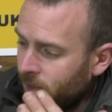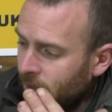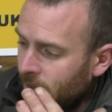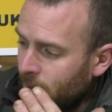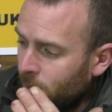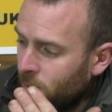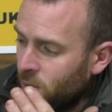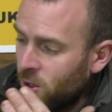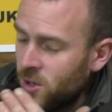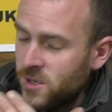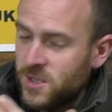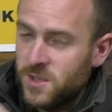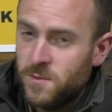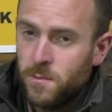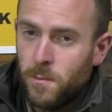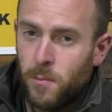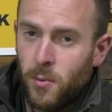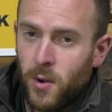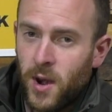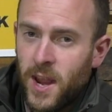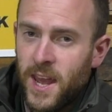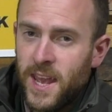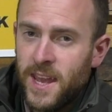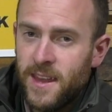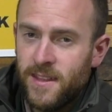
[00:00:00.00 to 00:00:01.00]
I'm going to
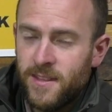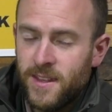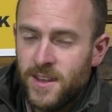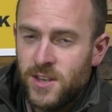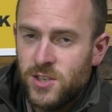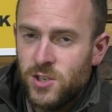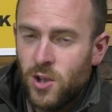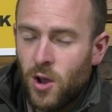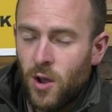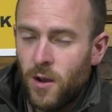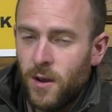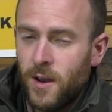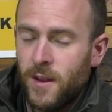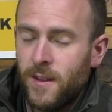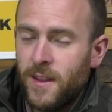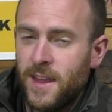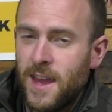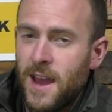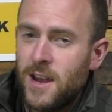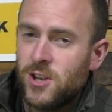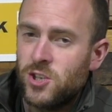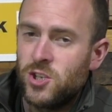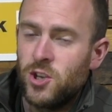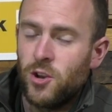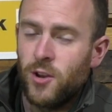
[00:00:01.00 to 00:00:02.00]
spray this on, and they
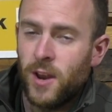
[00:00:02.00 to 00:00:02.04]
actually